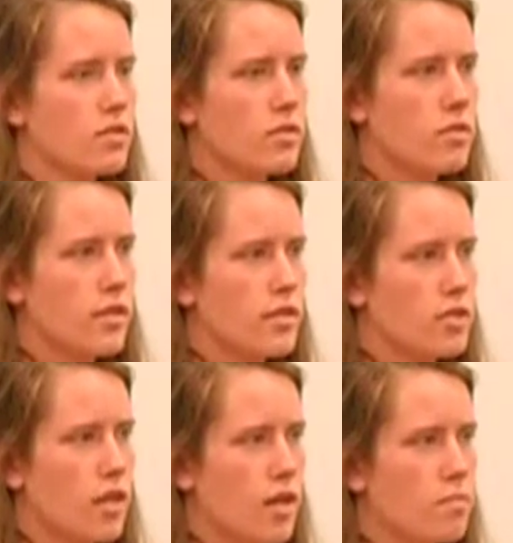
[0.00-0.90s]
do their
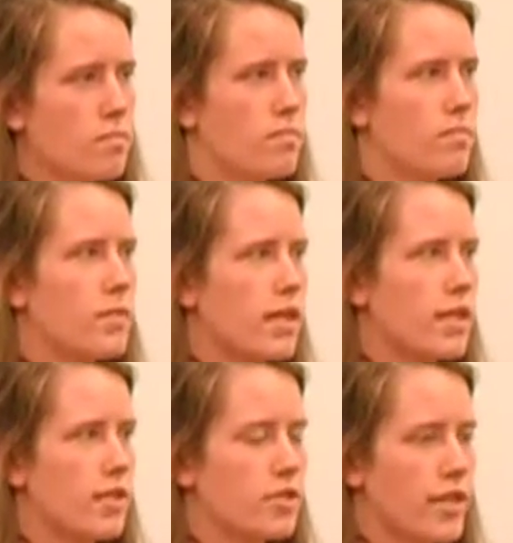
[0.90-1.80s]
job that
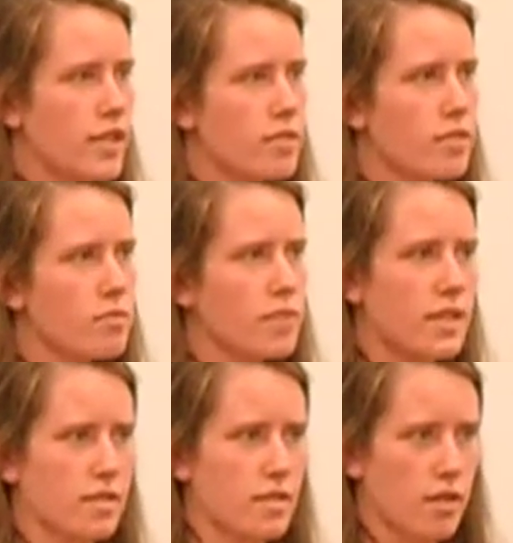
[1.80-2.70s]
they're trained to do
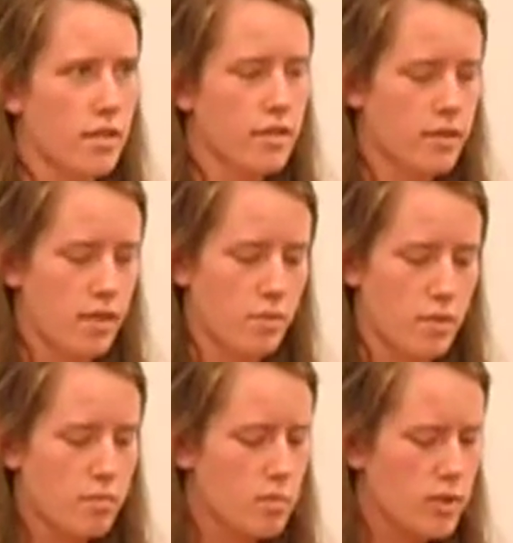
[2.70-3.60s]
because it's harder than a
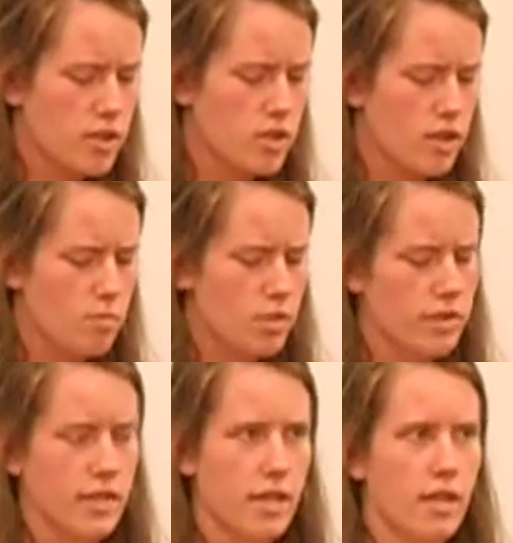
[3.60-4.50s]
minimum wage job when you
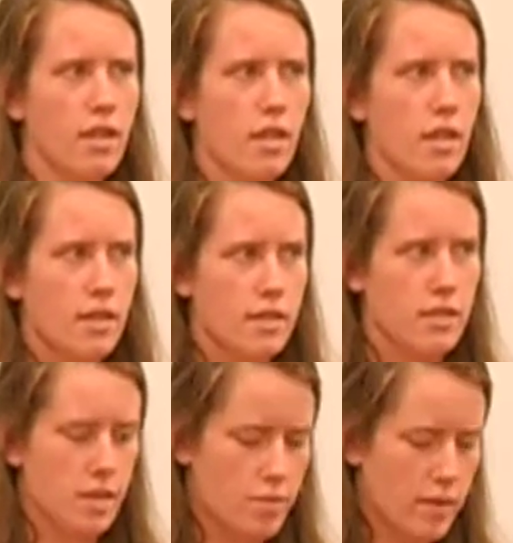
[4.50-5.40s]
can get the
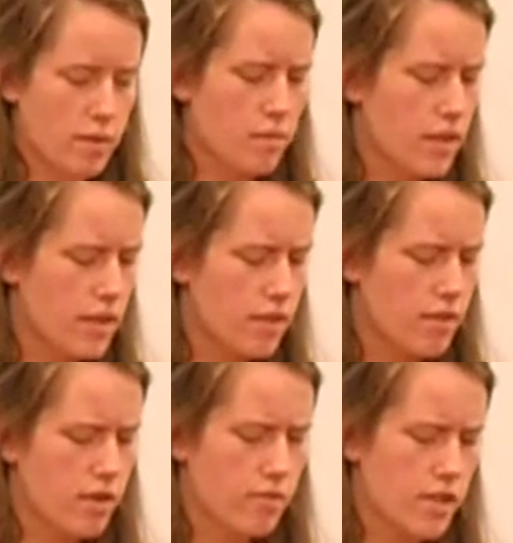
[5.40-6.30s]
same amount of money
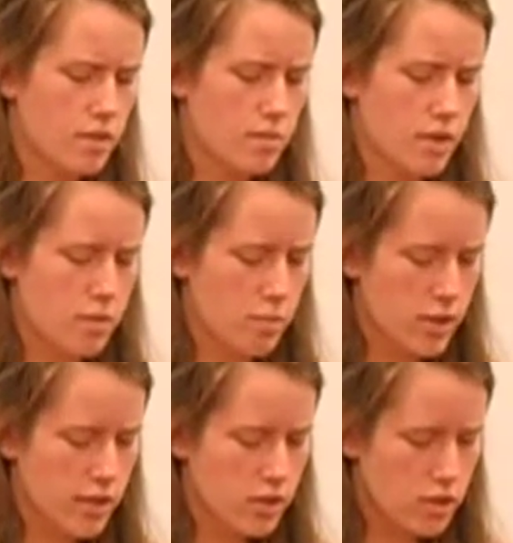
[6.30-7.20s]
if they raise the minimum
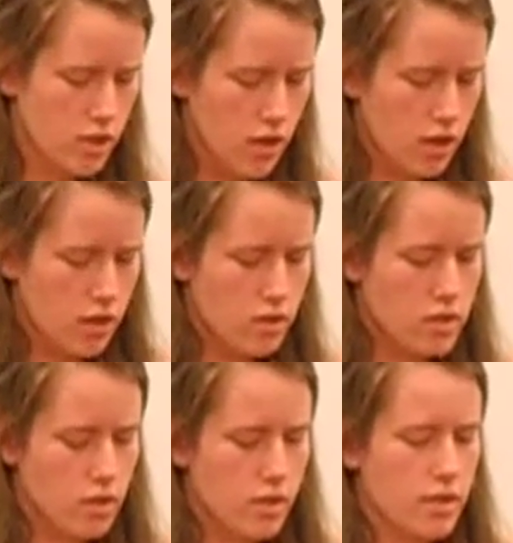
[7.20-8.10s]
wage.
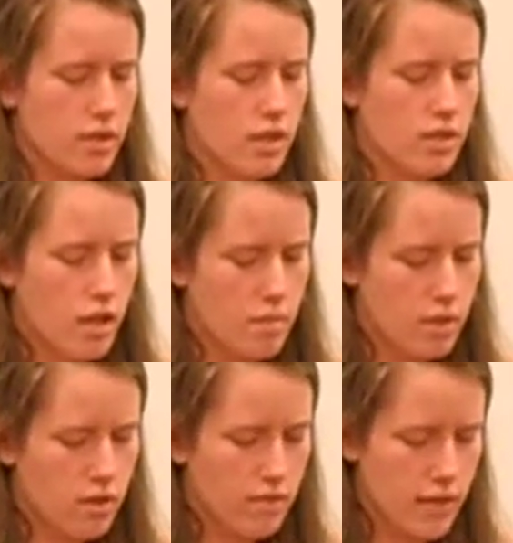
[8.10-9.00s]
So a
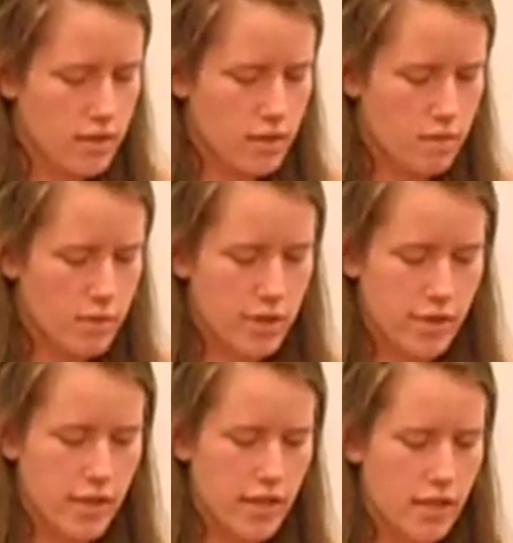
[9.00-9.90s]
domino effect is going to be
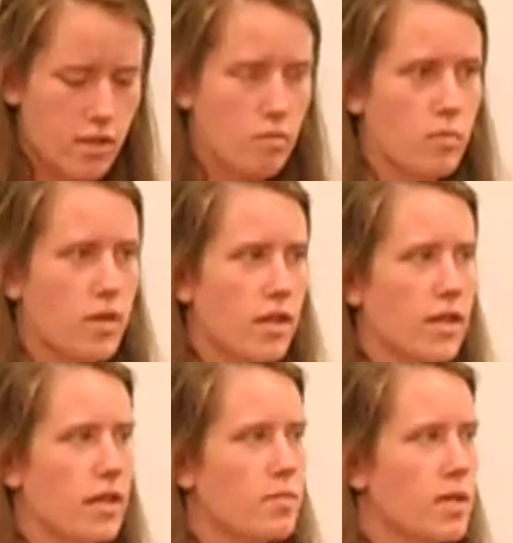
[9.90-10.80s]
created. We're
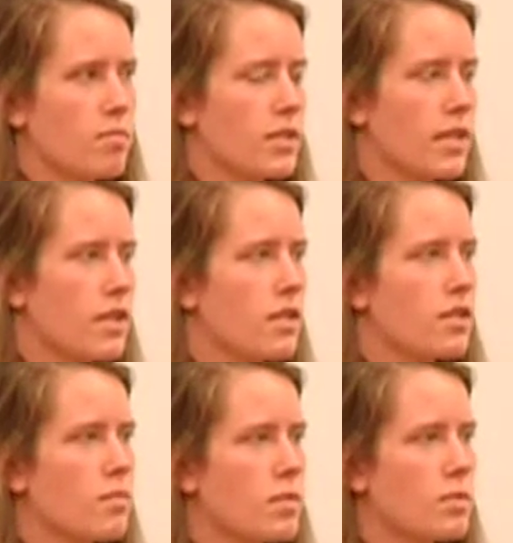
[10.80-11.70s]
not going to be able to get
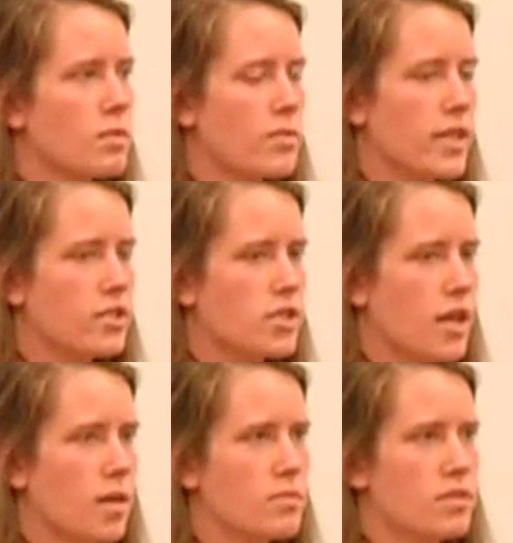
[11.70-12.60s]
the minimum wage
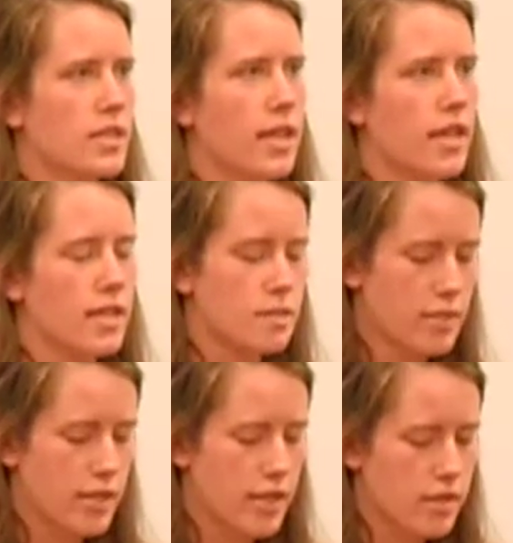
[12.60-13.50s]
jobs to gain
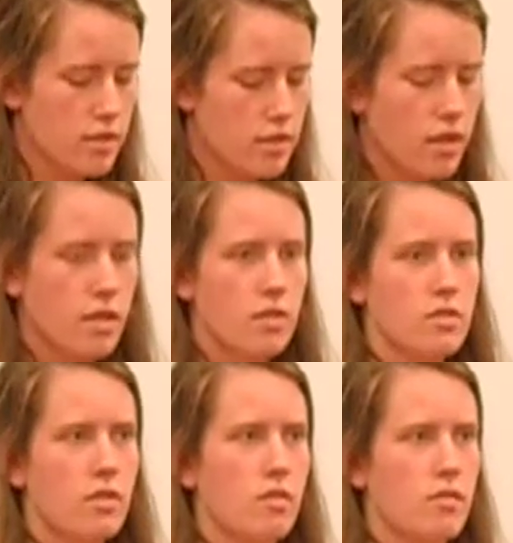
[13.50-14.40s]
experience.
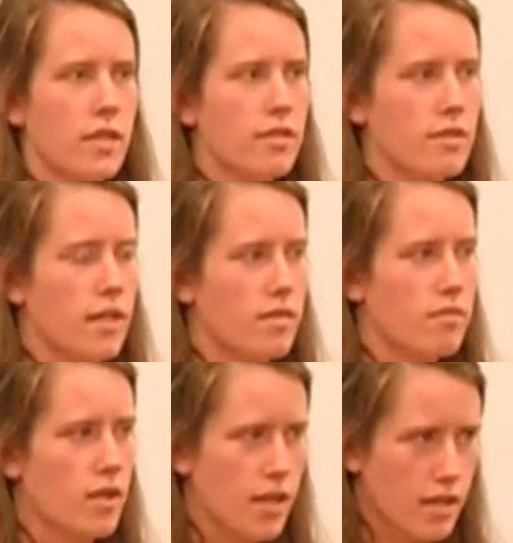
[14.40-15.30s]
So later in
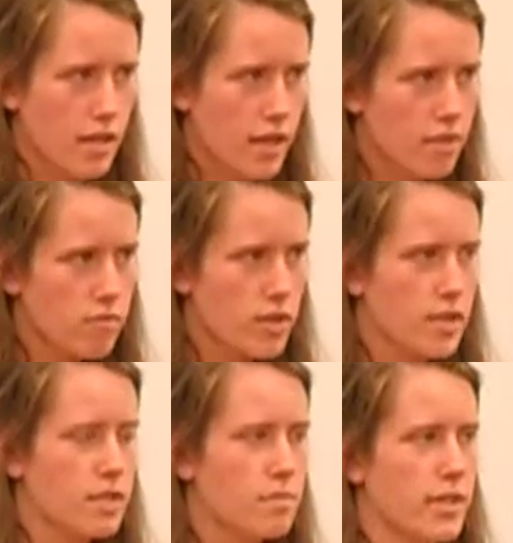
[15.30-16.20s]
life, we're not going to have work
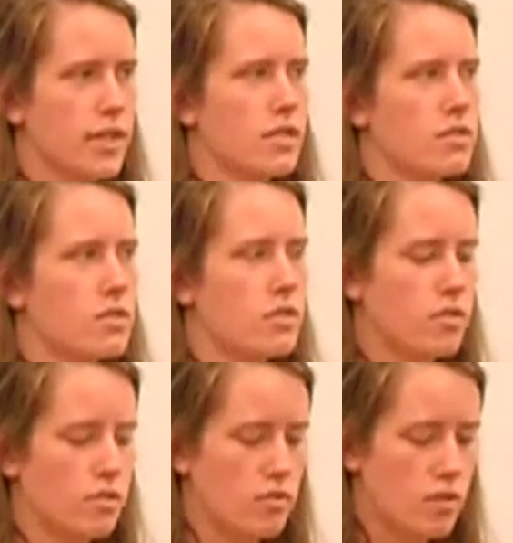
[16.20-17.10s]
experience
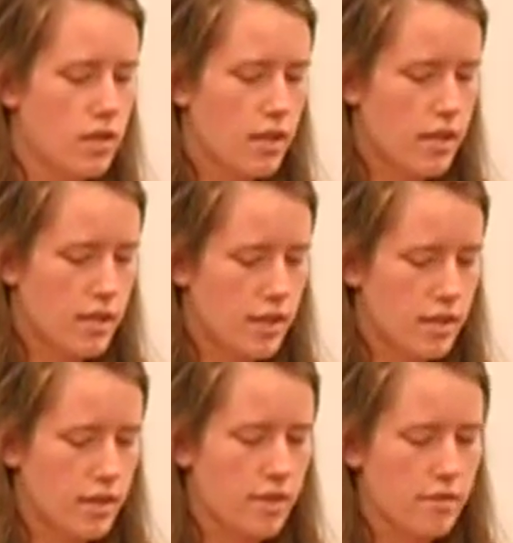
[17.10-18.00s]
to
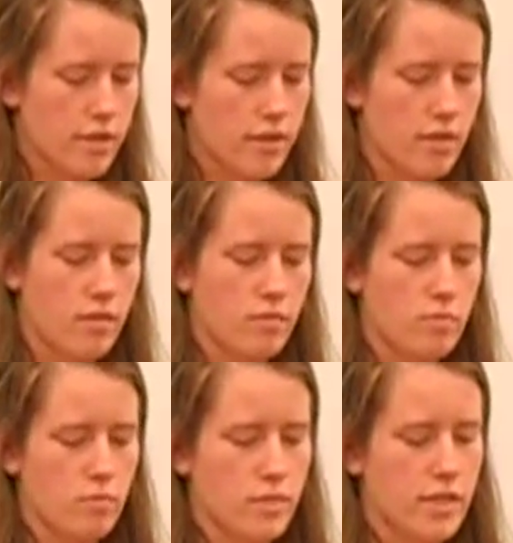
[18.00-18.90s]
get the career that
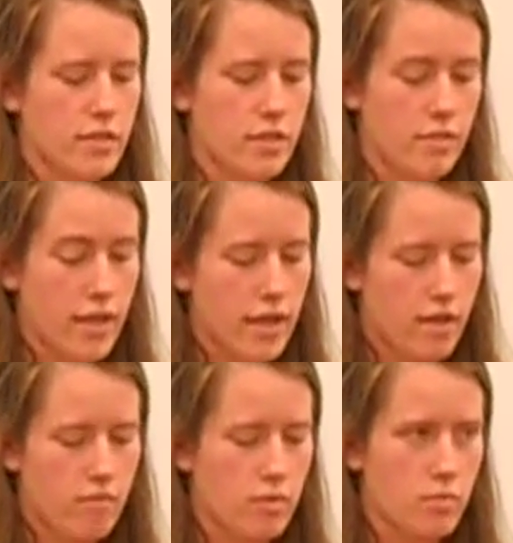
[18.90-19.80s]
we deserve to
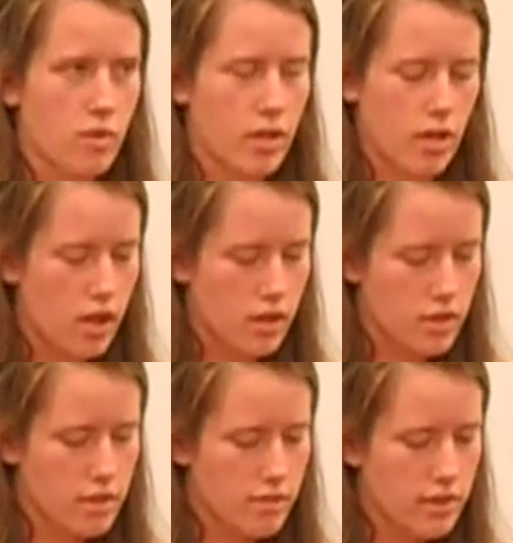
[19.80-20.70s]
have from going to
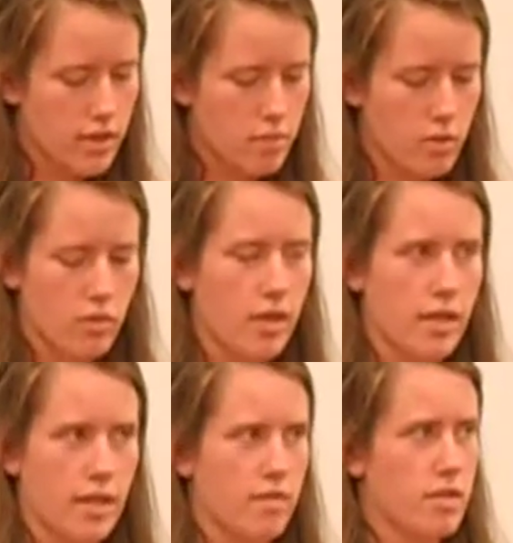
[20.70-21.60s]
college and everything, but we're not
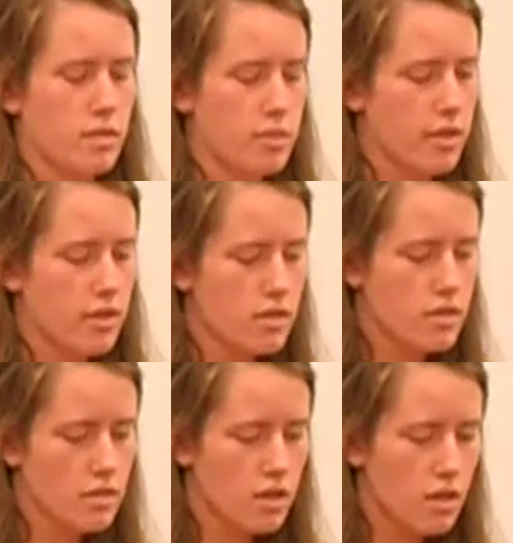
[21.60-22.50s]
going to have
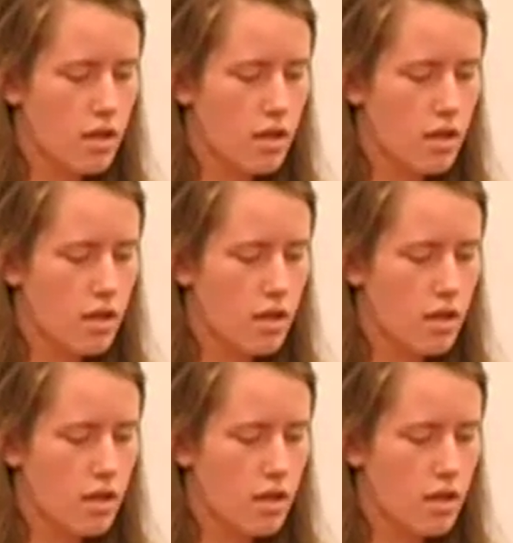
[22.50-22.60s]
experience.